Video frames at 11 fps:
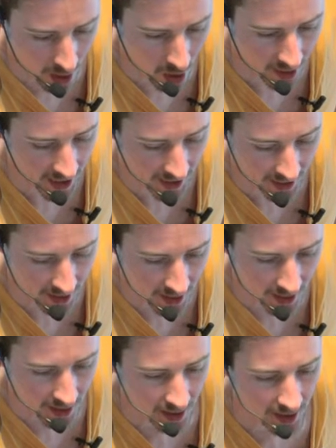Okay,
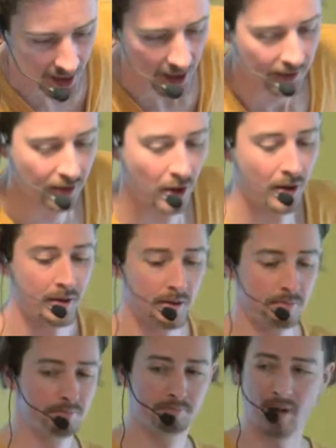so
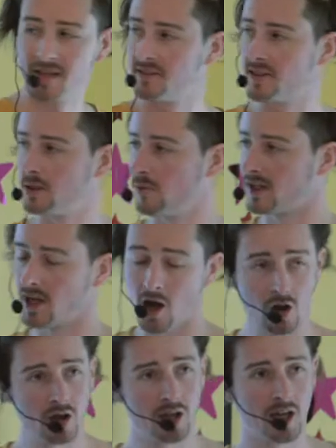basically right
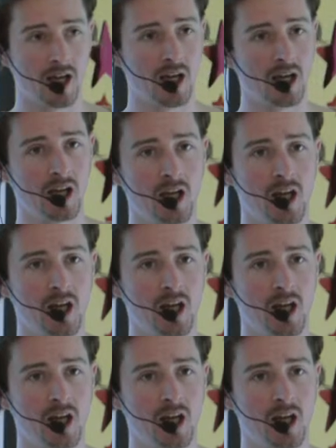now, yeah,